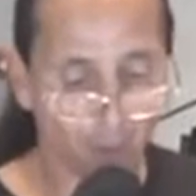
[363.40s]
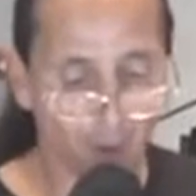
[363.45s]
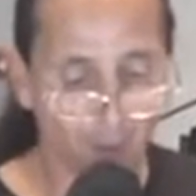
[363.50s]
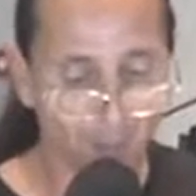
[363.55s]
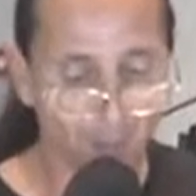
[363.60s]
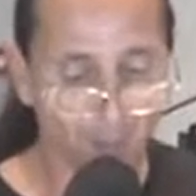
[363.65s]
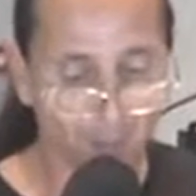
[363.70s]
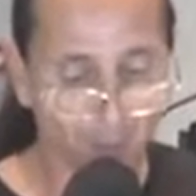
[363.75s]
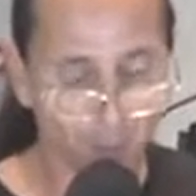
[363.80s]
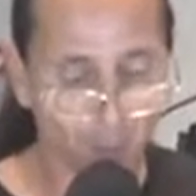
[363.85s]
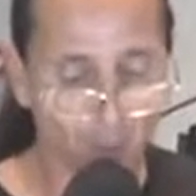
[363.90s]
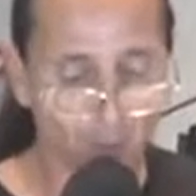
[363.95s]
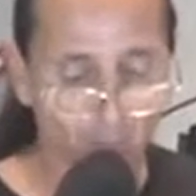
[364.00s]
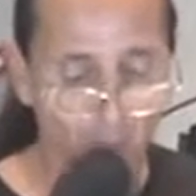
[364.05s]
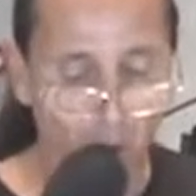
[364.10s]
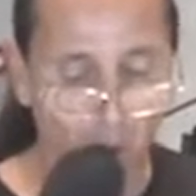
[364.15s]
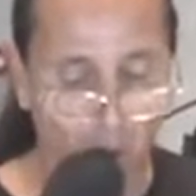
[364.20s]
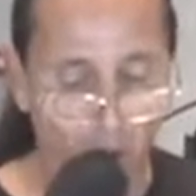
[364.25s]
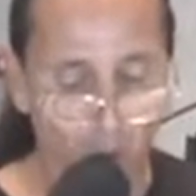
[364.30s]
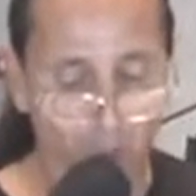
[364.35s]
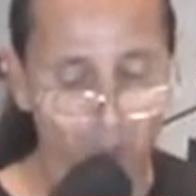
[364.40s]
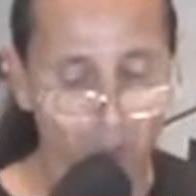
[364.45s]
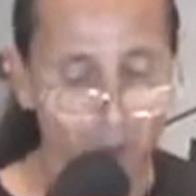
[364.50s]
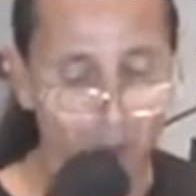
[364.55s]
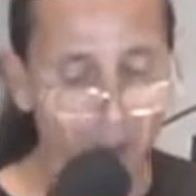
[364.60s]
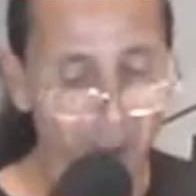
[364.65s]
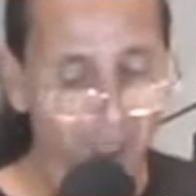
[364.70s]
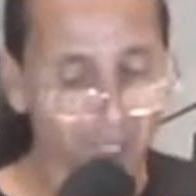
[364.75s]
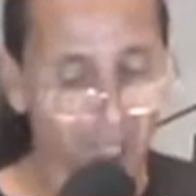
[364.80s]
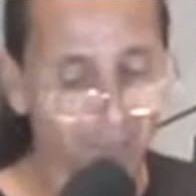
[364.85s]
from your
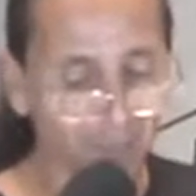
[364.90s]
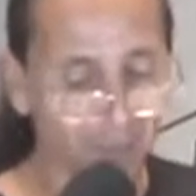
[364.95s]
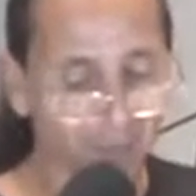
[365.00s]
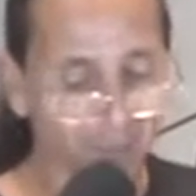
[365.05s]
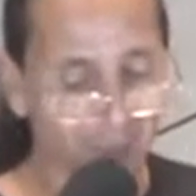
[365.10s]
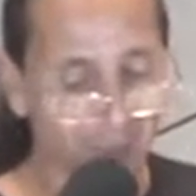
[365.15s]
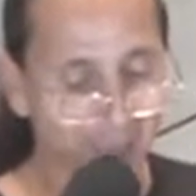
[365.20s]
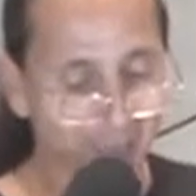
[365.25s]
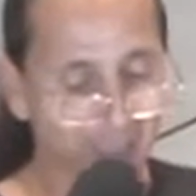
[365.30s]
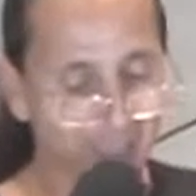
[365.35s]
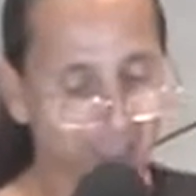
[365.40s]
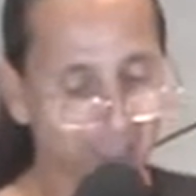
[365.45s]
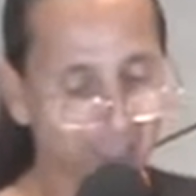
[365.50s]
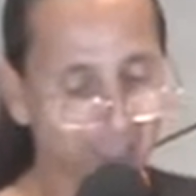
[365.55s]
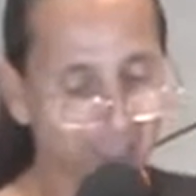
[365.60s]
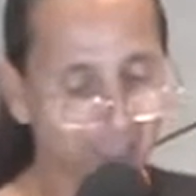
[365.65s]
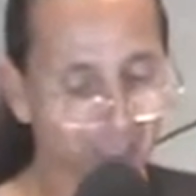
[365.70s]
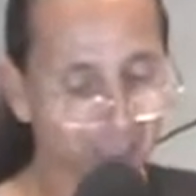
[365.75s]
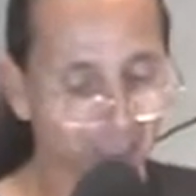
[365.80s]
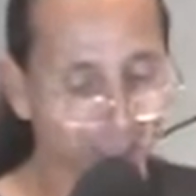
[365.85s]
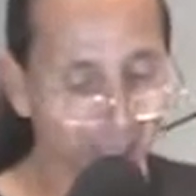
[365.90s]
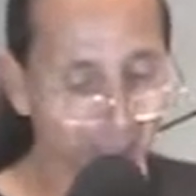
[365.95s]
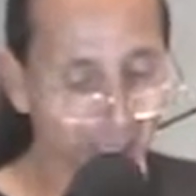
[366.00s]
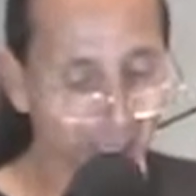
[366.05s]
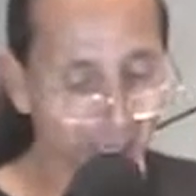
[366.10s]
own steadfastness,